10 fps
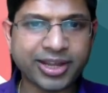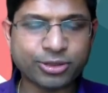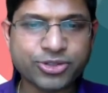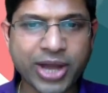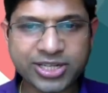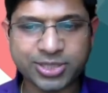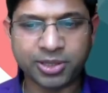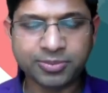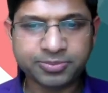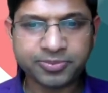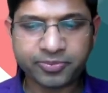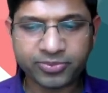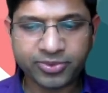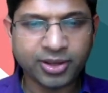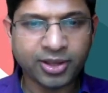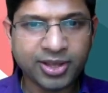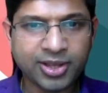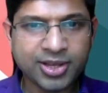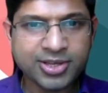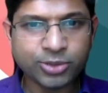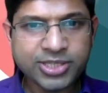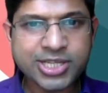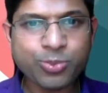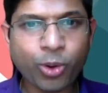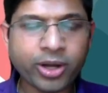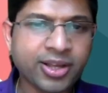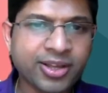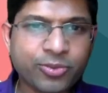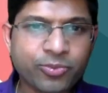tractable. So this is what we have